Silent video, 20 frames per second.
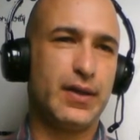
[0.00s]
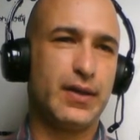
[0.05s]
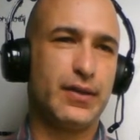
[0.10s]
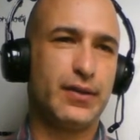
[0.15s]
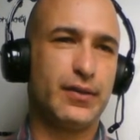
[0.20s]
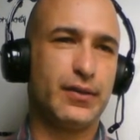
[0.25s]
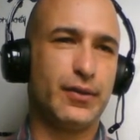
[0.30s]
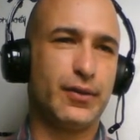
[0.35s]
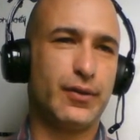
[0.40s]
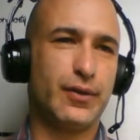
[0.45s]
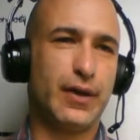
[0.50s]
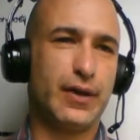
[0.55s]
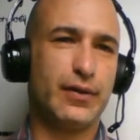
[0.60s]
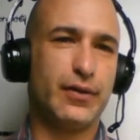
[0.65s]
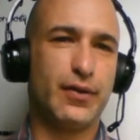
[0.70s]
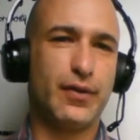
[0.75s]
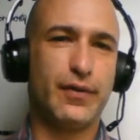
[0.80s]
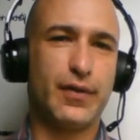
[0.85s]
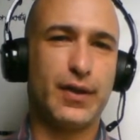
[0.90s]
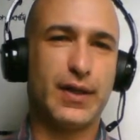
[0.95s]
So I don't
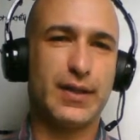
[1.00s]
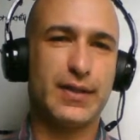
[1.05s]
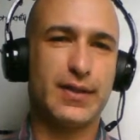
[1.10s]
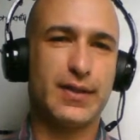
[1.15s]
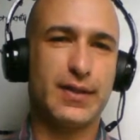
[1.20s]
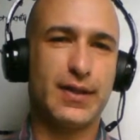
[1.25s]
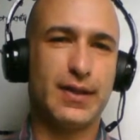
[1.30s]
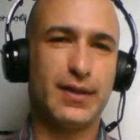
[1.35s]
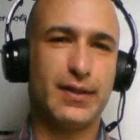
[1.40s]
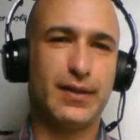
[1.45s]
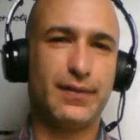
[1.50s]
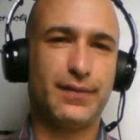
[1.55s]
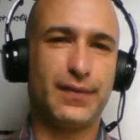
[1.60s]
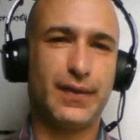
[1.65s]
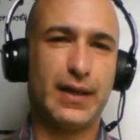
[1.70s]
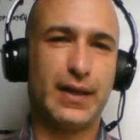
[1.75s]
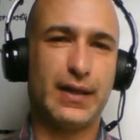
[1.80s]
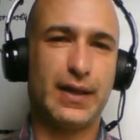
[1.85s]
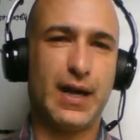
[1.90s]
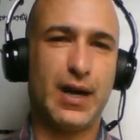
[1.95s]
know if you can see it.
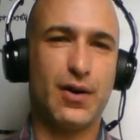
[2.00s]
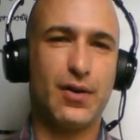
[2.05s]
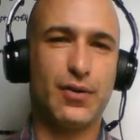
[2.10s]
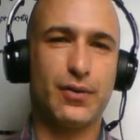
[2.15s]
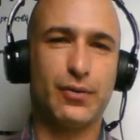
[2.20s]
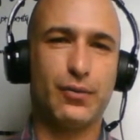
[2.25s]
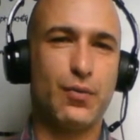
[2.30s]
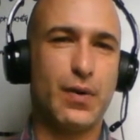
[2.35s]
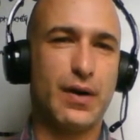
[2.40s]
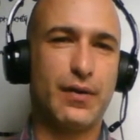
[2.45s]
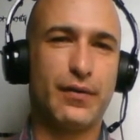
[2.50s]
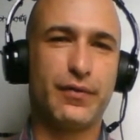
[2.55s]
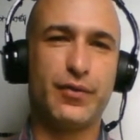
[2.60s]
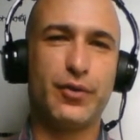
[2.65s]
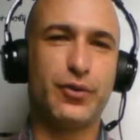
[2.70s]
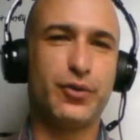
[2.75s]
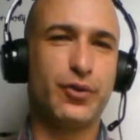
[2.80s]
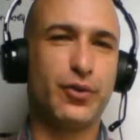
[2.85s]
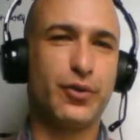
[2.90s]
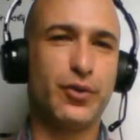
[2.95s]
Now, one of
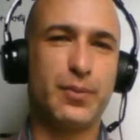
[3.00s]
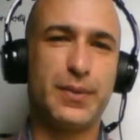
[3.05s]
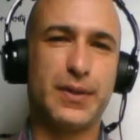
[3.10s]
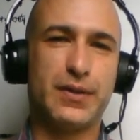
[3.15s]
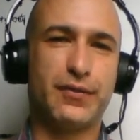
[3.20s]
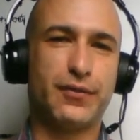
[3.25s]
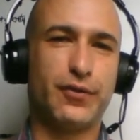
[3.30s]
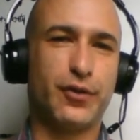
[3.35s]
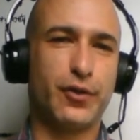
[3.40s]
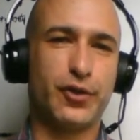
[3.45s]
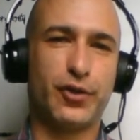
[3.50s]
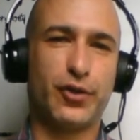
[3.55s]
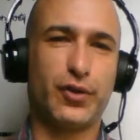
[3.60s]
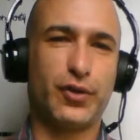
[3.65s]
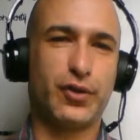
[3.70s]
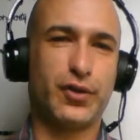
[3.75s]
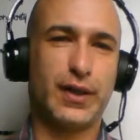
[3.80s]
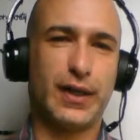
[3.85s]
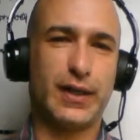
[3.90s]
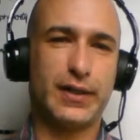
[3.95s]
those two groups is for sure
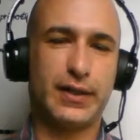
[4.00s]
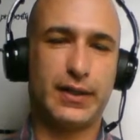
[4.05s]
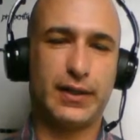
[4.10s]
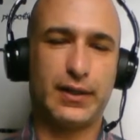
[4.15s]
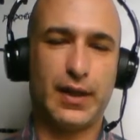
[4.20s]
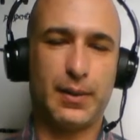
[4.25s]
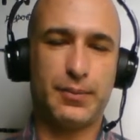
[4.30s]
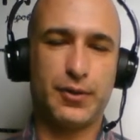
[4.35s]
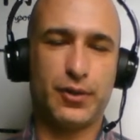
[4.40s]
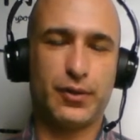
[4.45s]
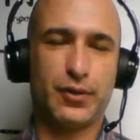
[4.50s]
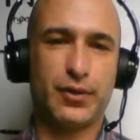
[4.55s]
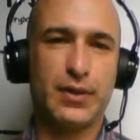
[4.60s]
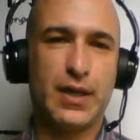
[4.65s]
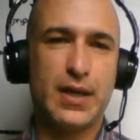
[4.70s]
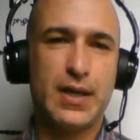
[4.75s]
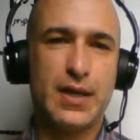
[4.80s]
going to get captured.